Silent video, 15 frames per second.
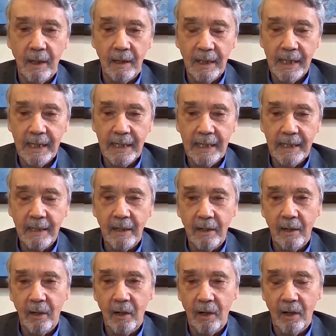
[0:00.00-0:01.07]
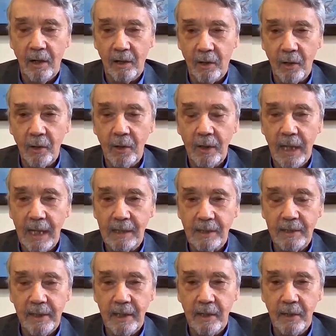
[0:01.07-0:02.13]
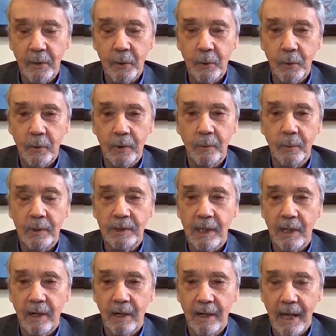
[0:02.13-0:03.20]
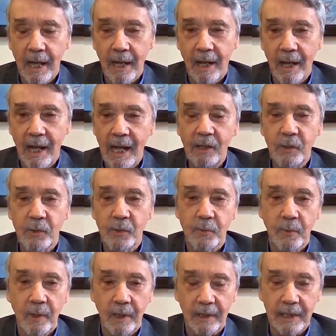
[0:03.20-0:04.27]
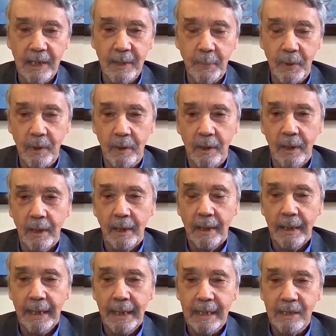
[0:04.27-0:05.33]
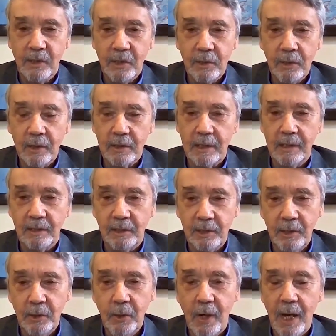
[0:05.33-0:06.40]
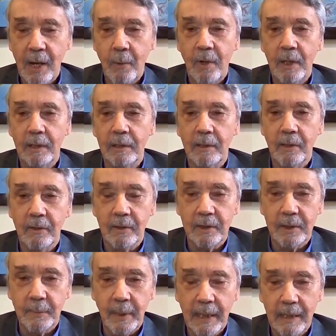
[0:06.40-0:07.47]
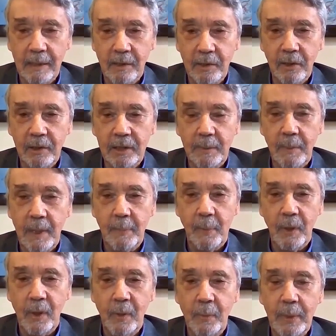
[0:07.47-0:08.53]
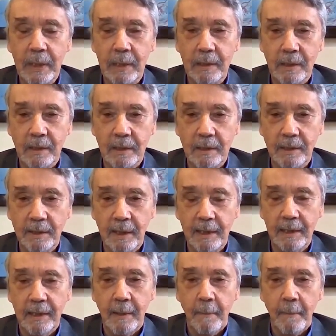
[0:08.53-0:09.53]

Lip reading: lady or a girl actually there who was our housekeeper. And she knew I wanted to go to Tibet, and she looked at my permit and she said,